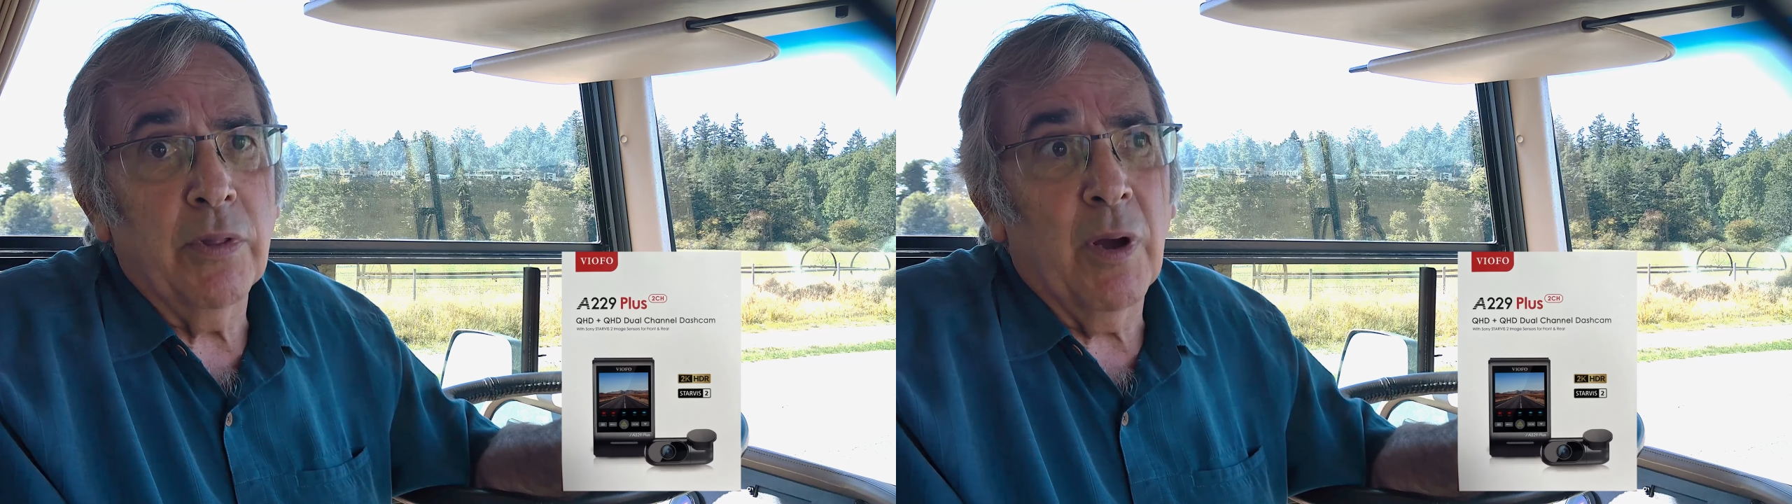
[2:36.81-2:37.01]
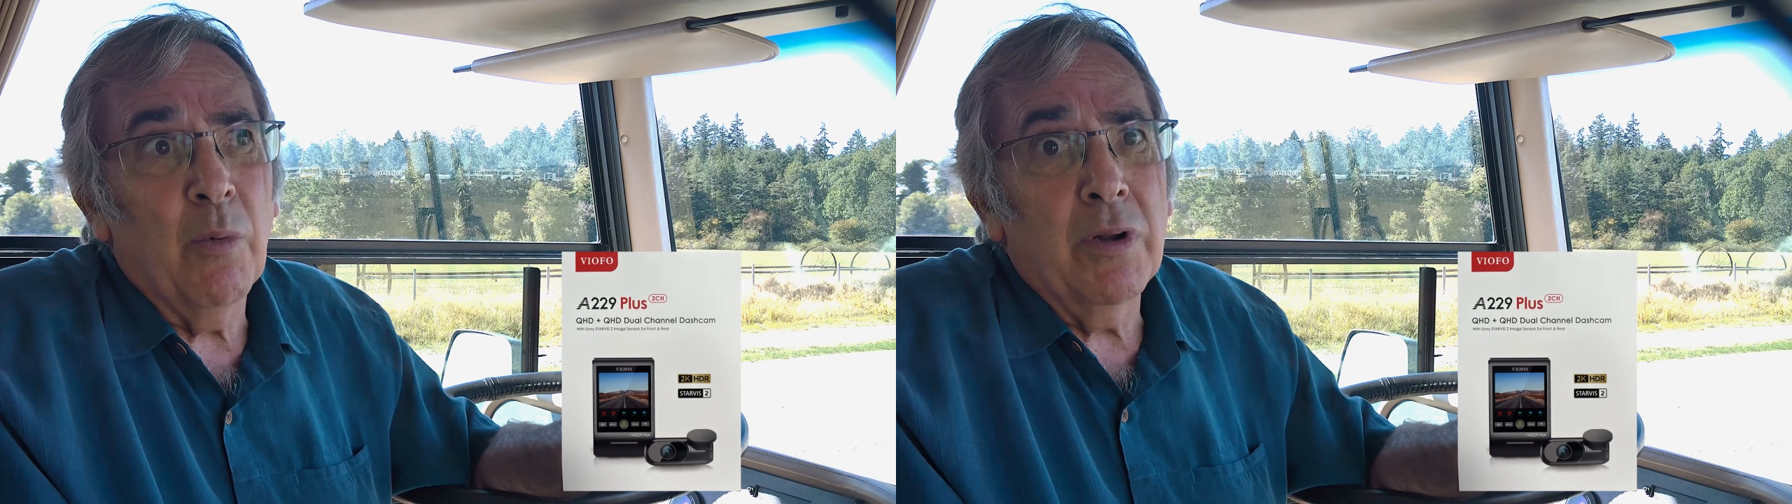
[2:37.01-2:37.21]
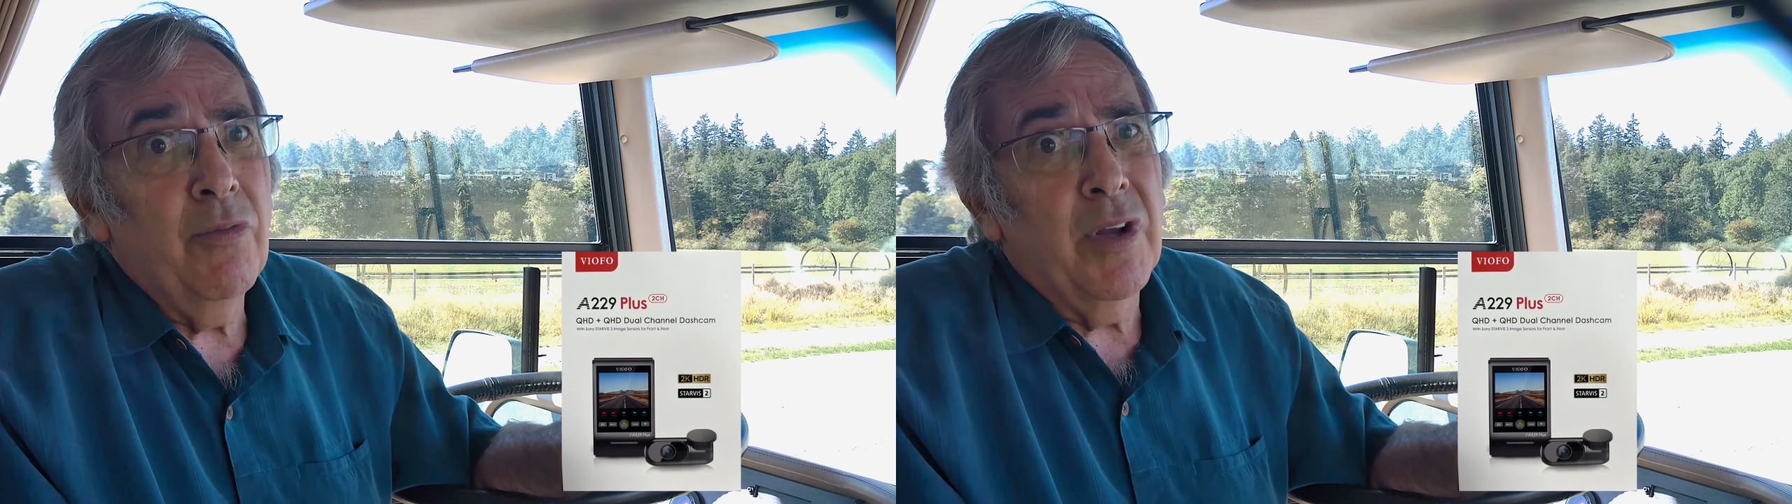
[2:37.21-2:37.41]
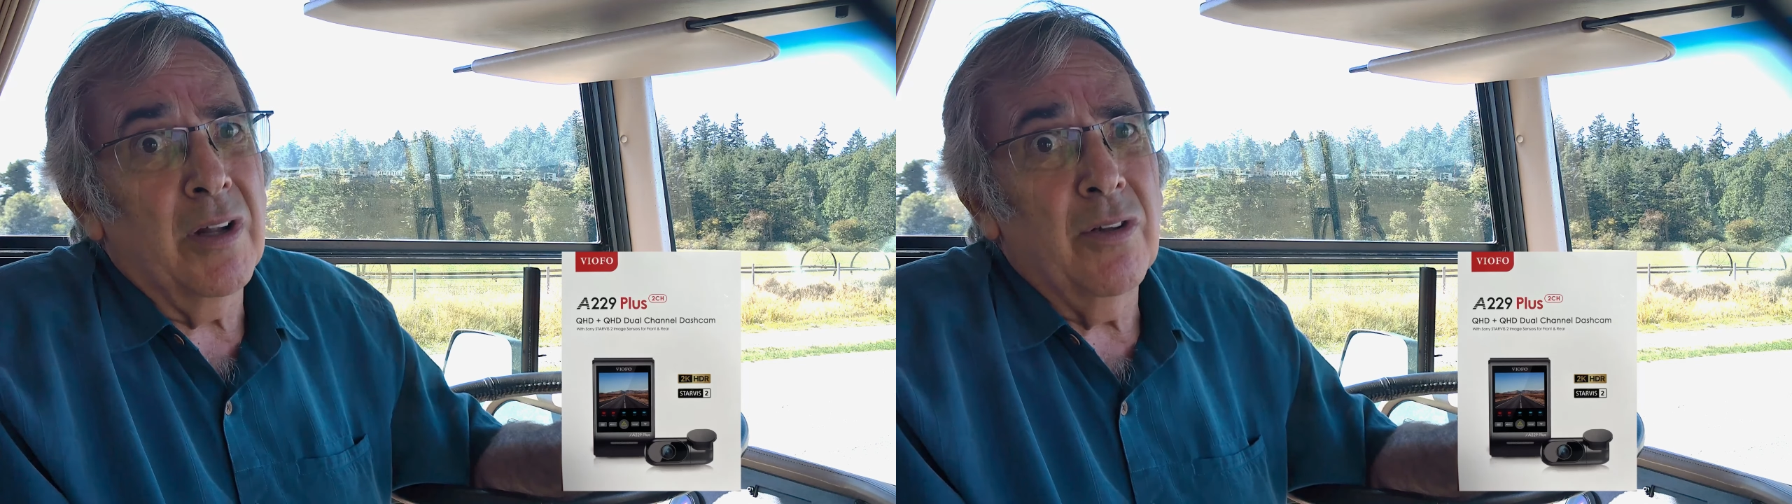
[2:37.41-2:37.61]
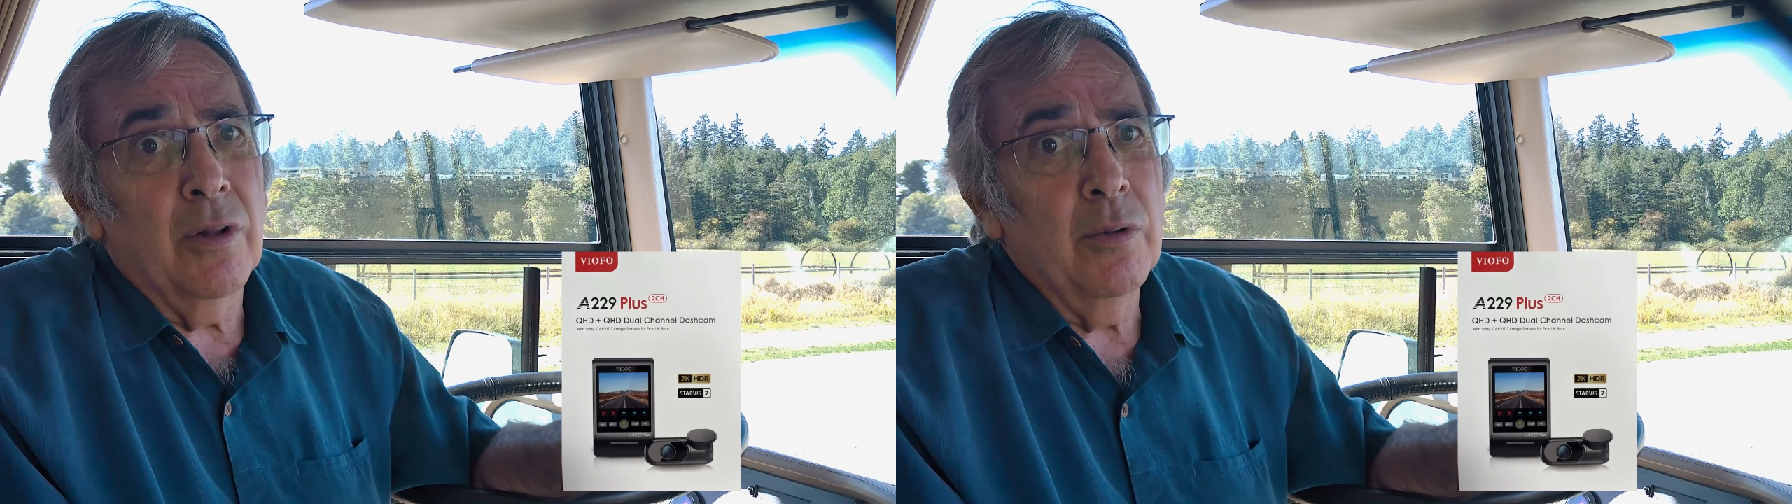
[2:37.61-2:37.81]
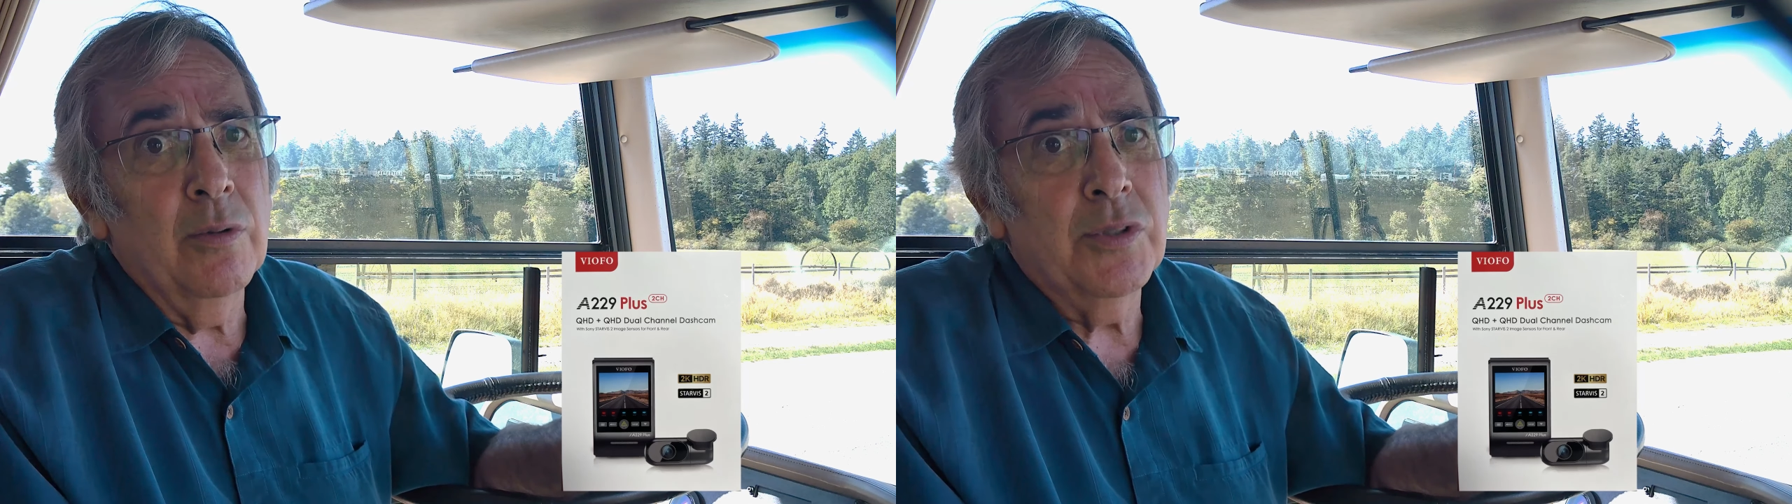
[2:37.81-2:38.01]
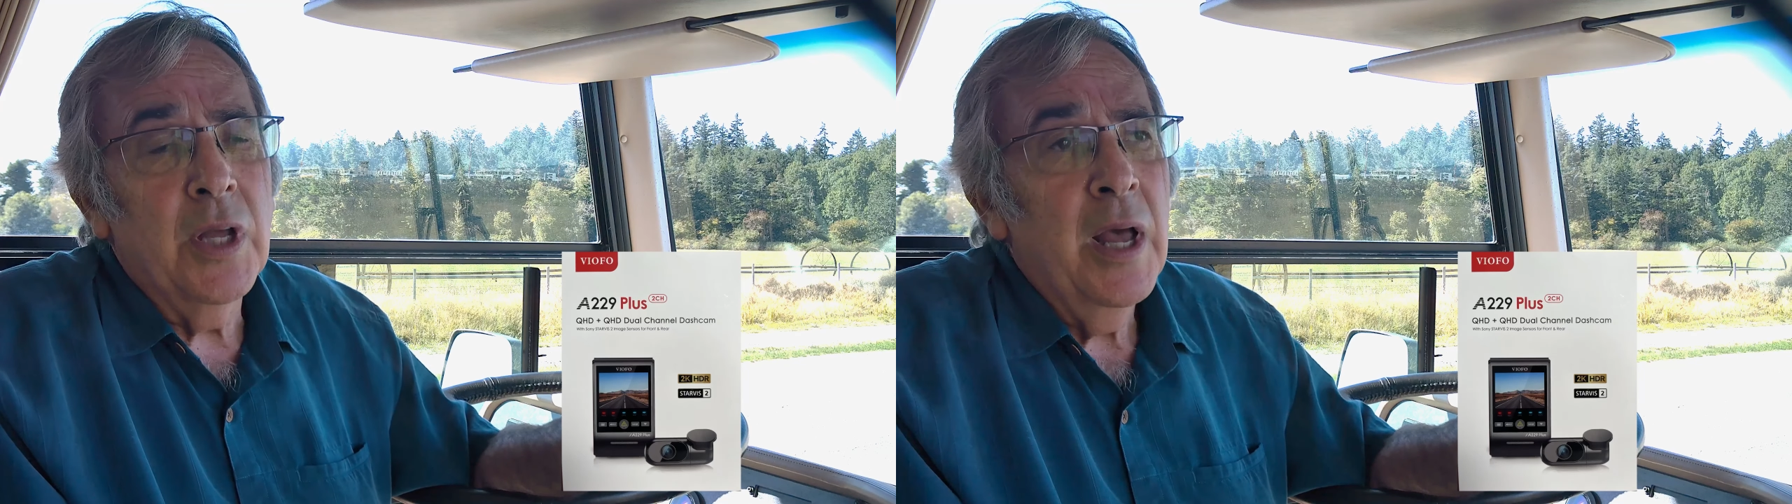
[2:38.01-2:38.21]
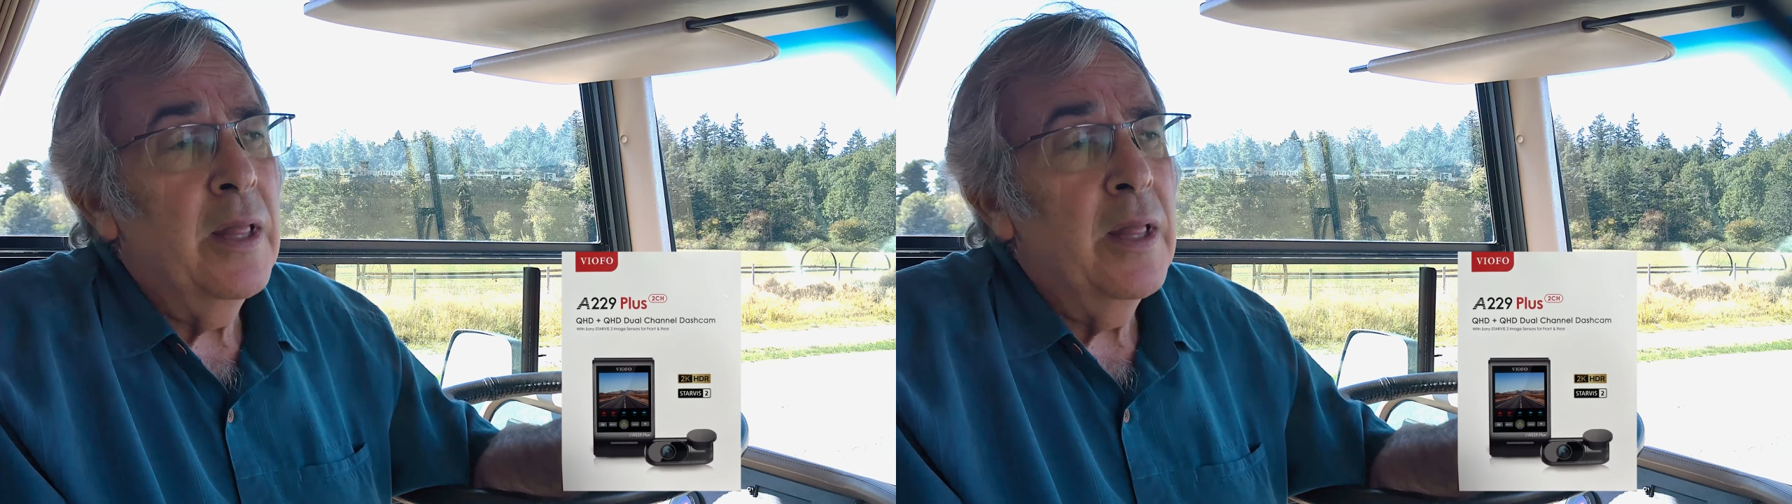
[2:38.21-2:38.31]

We thought, what have we got to lose?